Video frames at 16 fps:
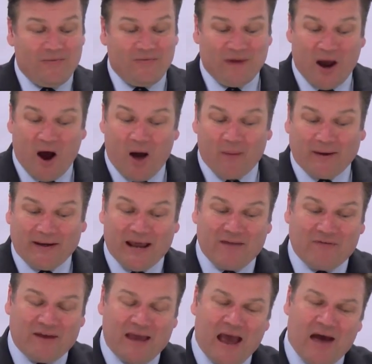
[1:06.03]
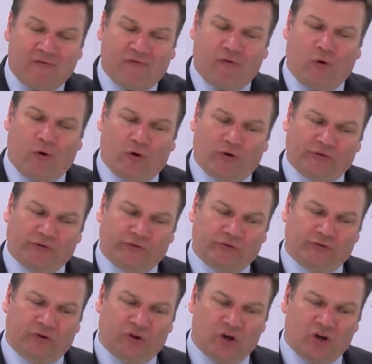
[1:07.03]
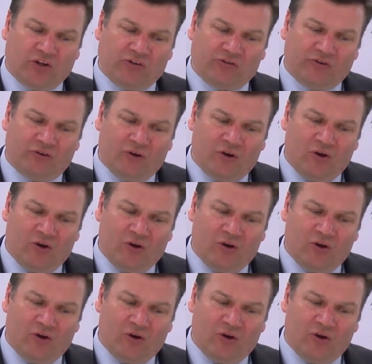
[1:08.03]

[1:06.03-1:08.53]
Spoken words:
the Army, Navy, Air Force that